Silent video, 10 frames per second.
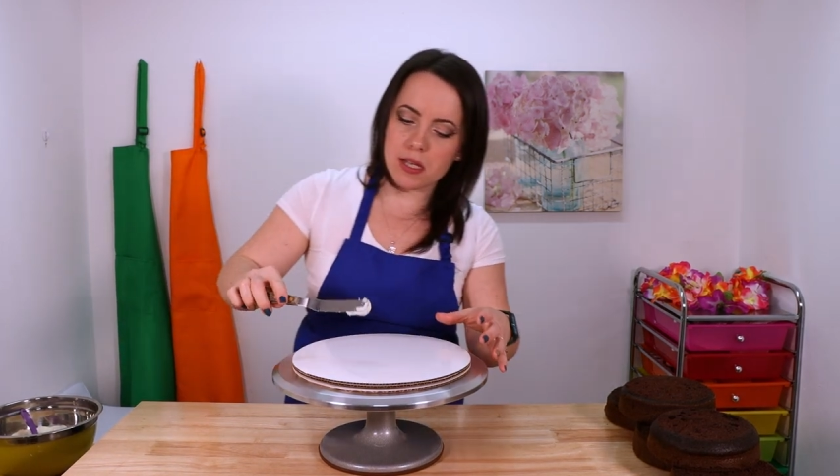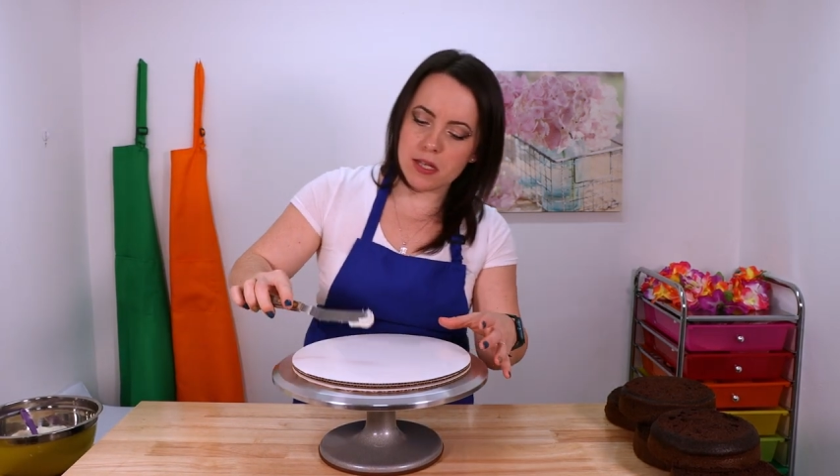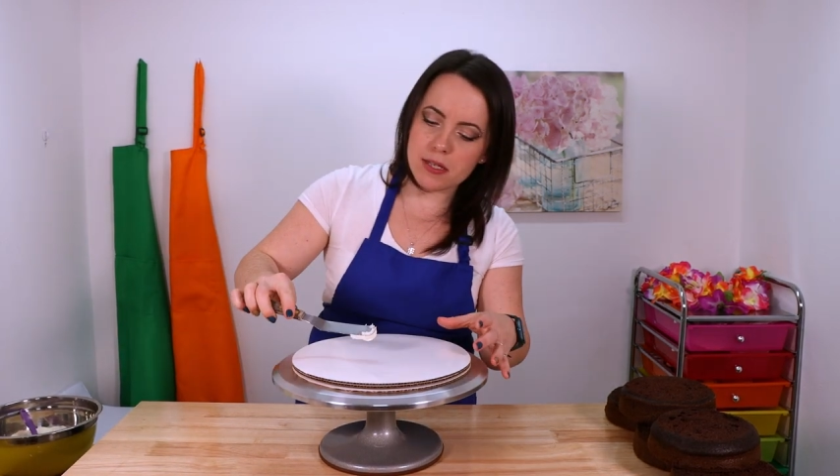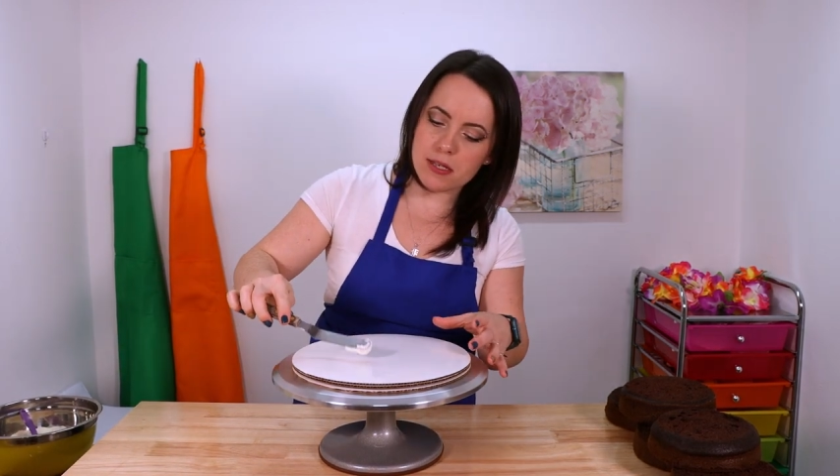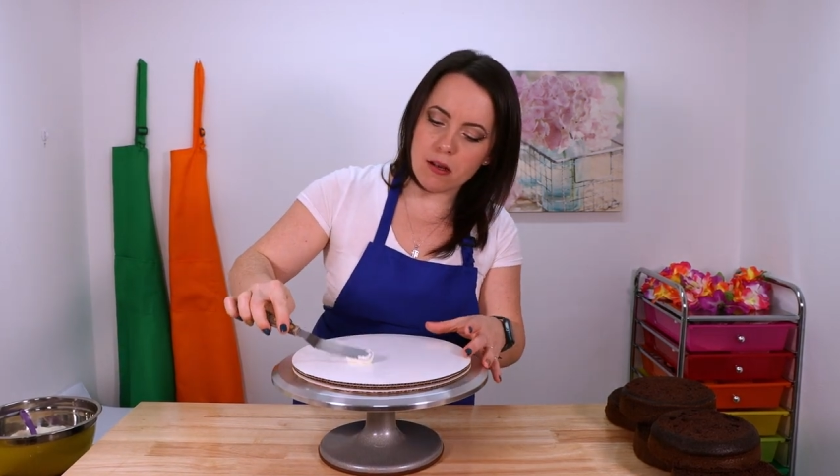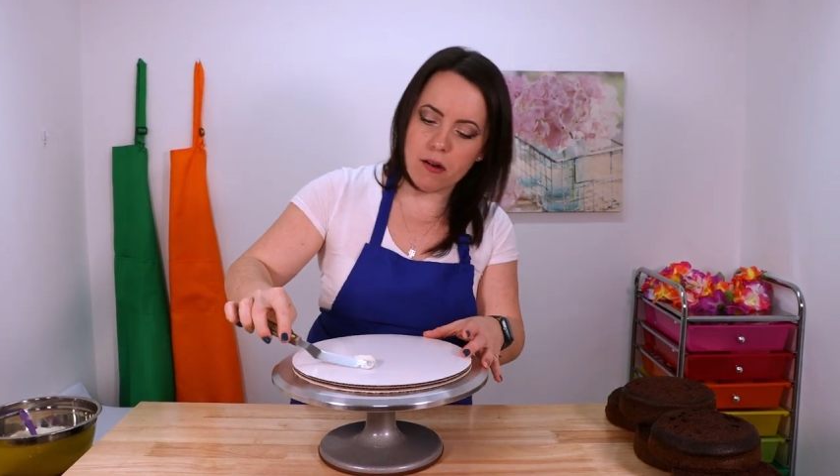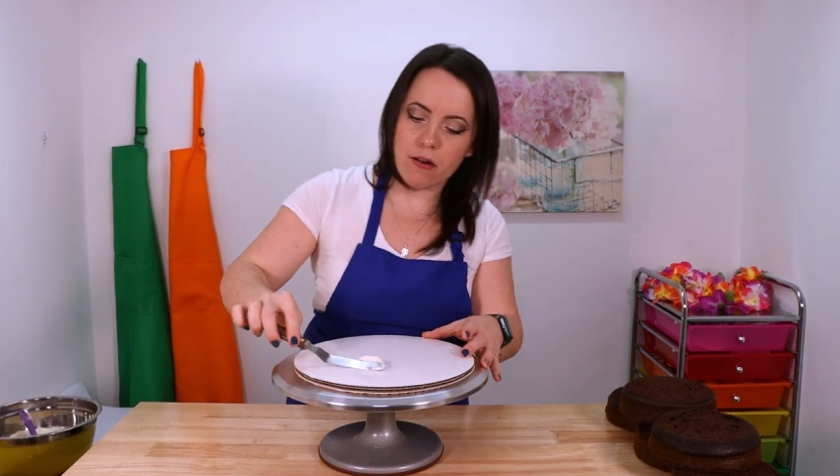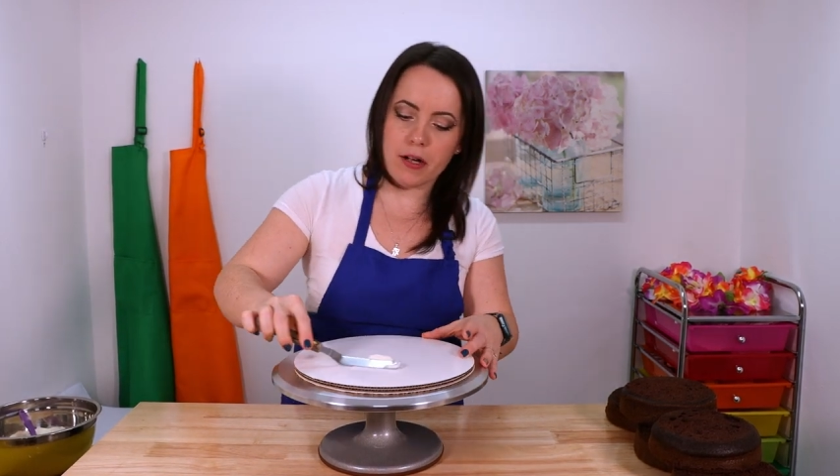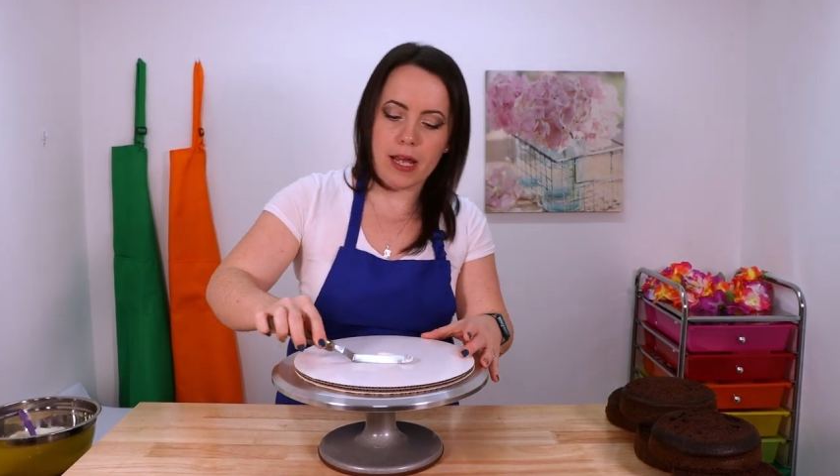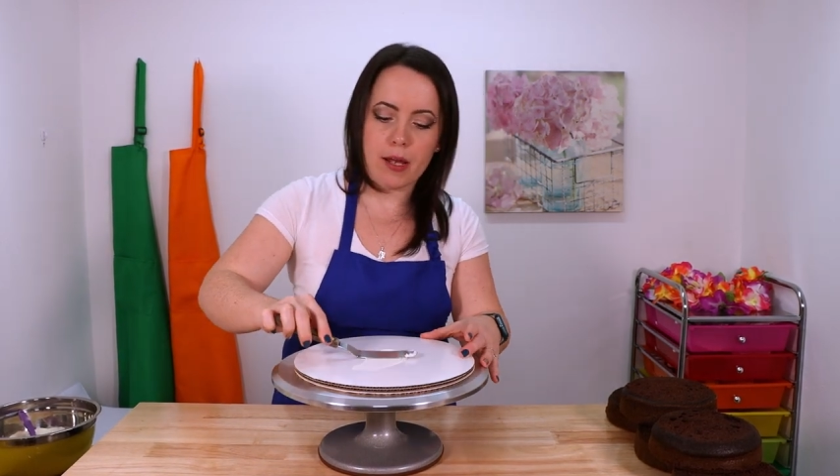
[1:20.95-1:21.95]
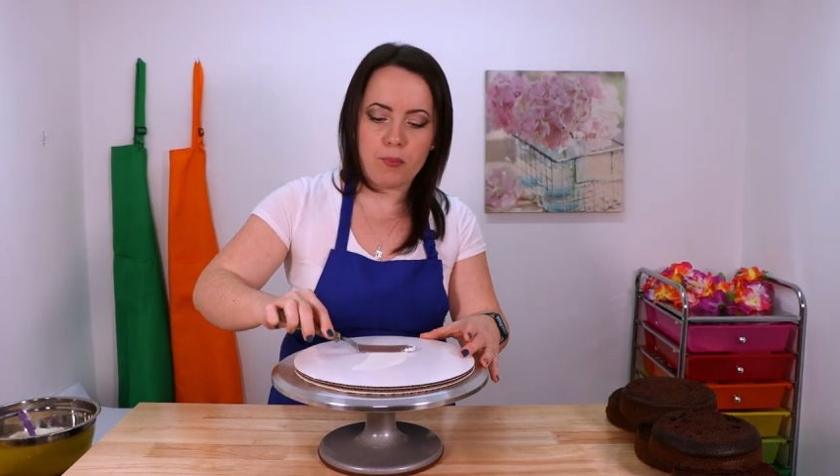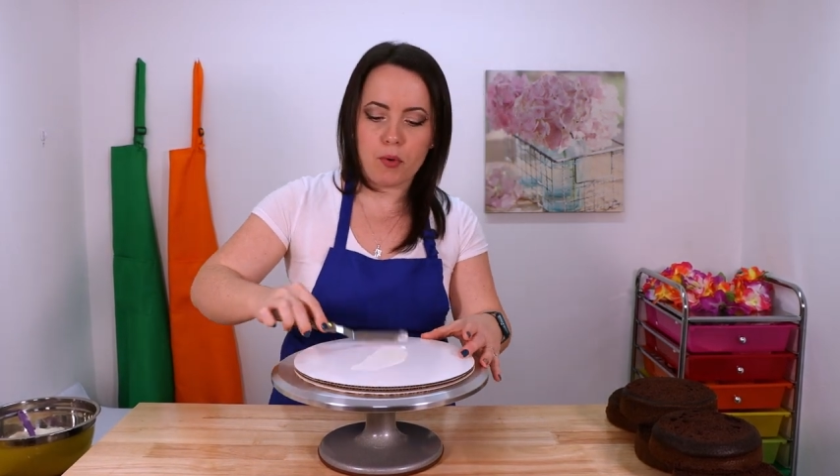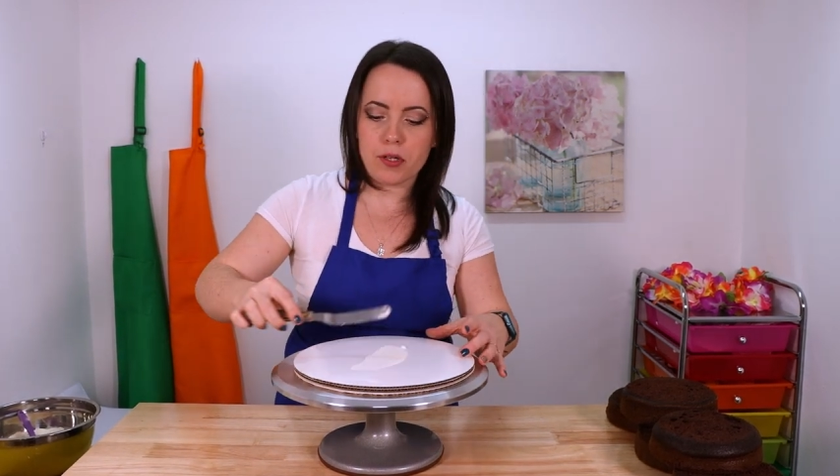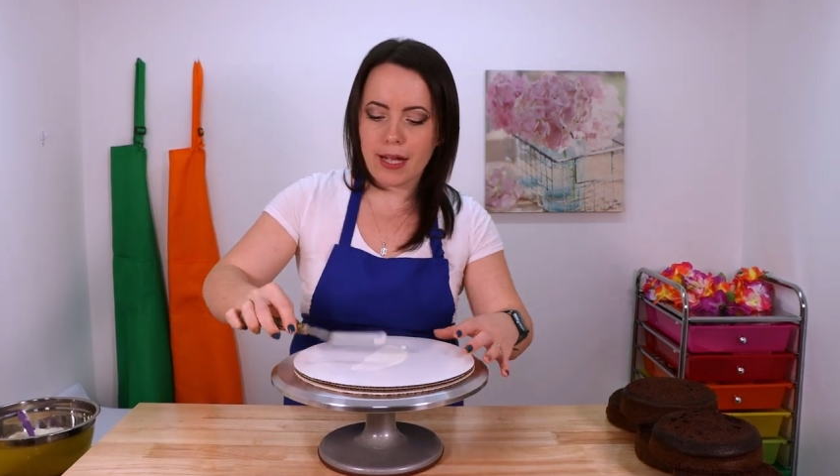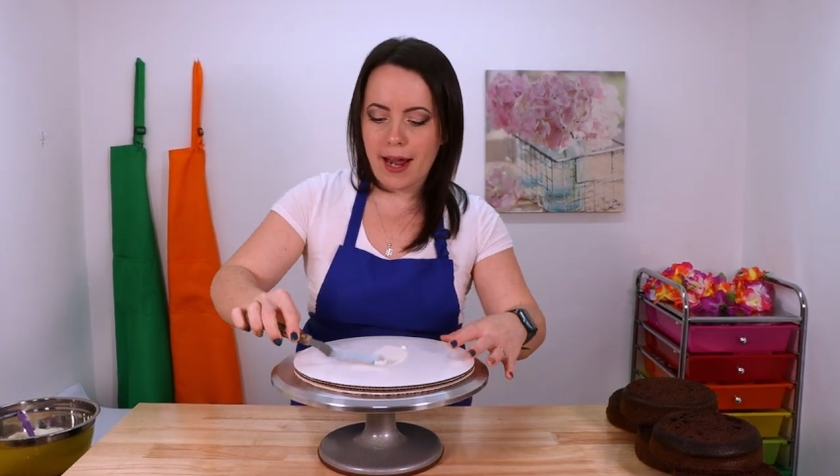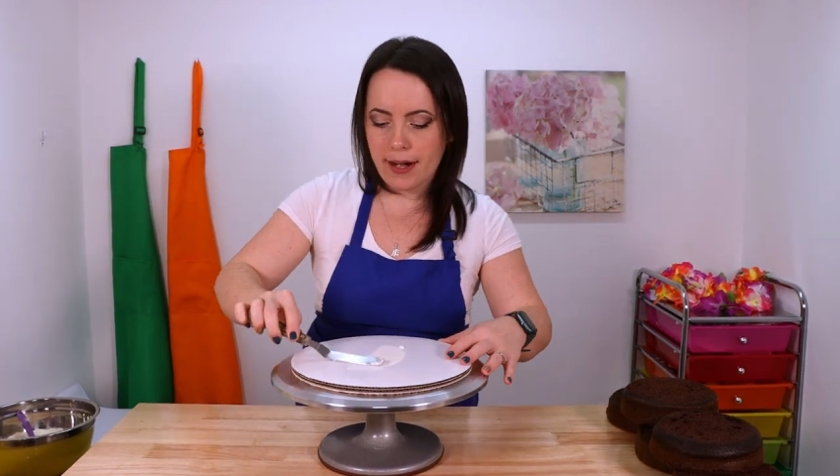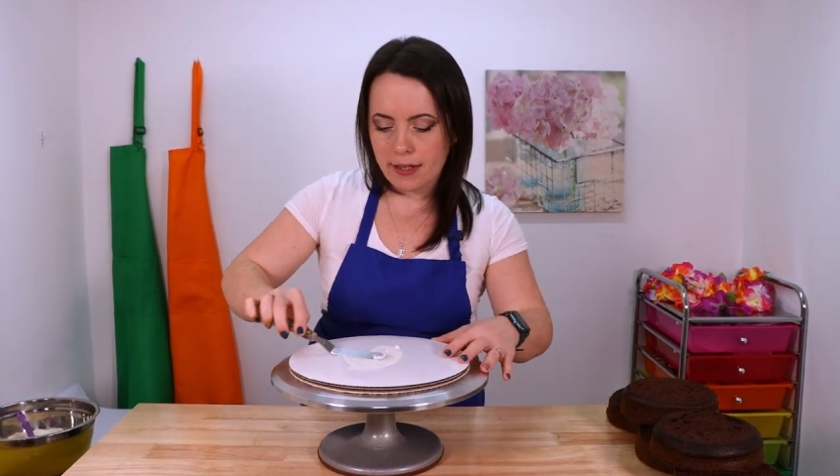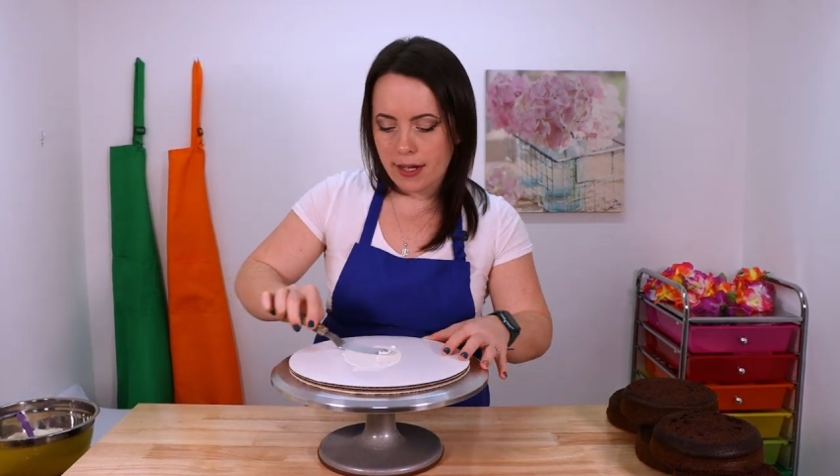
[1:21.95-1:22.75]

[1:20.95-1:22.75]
this on our cake board to act